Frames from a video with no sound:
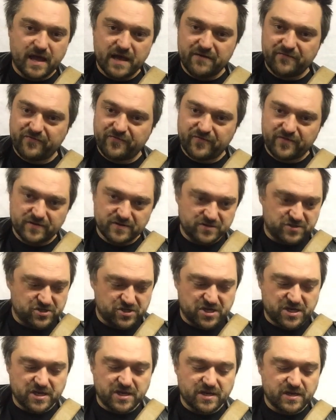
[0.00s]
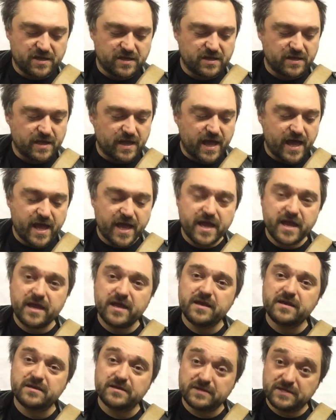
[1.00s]
F, G,
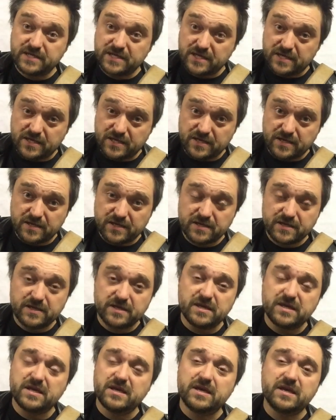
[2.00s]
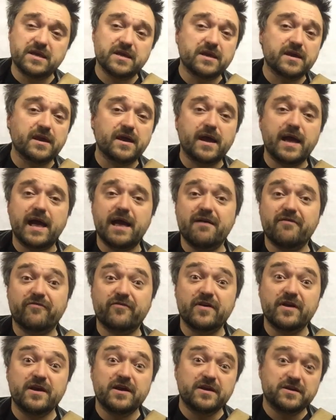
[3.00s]
A, D, E,
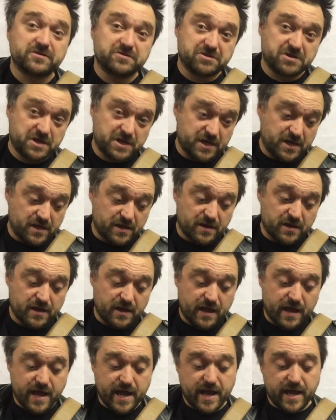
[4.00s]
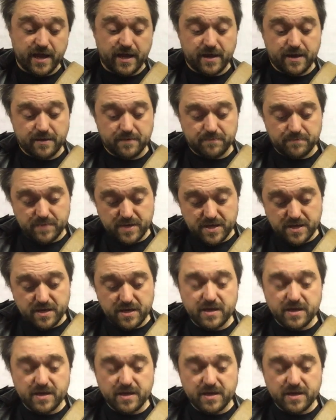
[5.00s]
F, G, A, B,